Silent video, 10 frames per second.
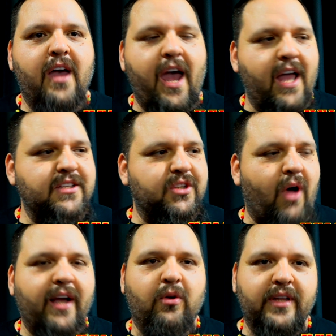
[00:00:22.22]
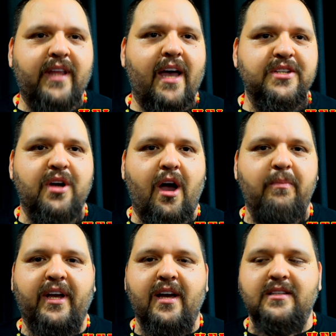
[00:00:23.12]
And so I quit that
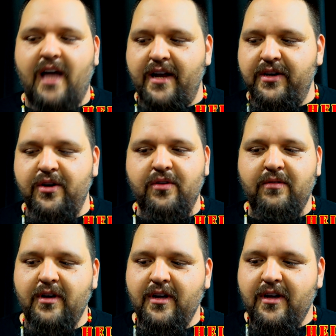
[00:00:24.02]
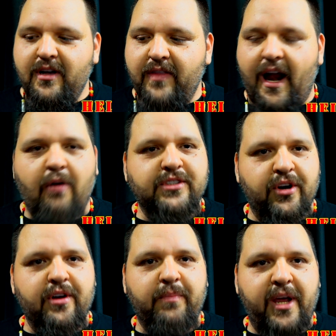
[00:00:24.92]
job because I knew that I was
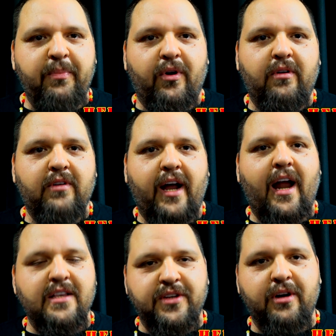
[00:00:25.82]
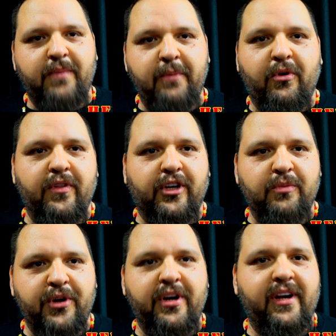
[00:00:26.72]
hurting people, and I was hurting people in the
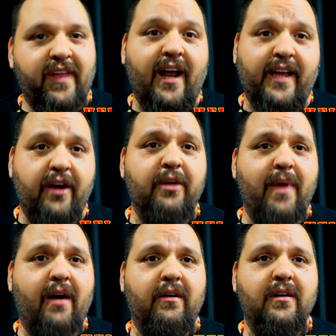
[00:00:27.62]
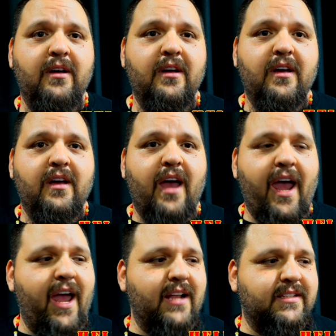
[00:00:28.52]
community that I cared about.
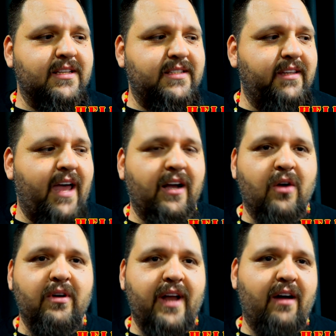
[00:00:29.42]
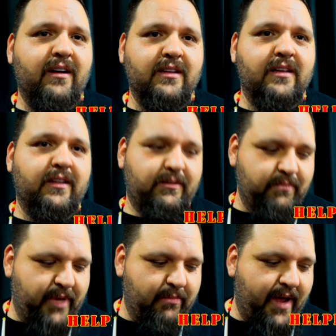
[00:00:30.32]
And to see that going down and
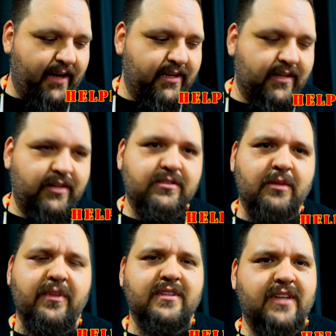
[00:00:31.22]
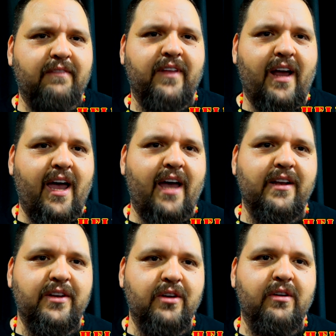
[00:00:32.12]
to be made to do some of the stuff that I had
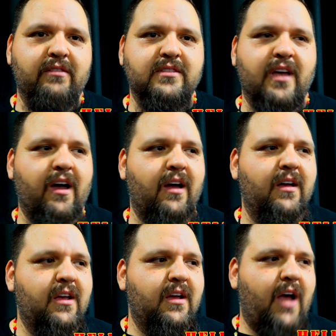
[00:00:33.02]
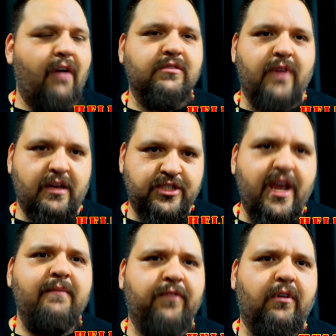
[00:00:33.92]
to do, it was I was
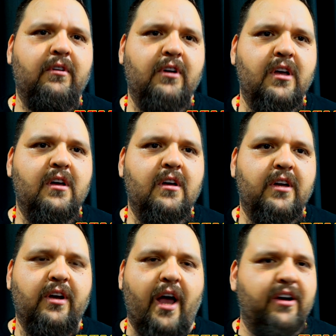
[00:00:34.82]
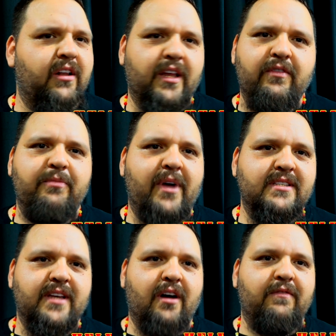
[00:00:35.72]
shameful. You know, I couldn't live with
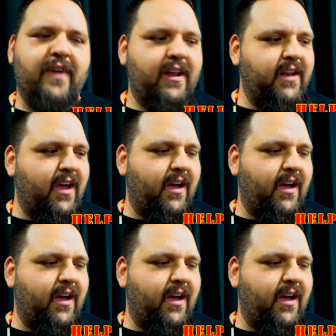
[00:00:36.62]
myself, and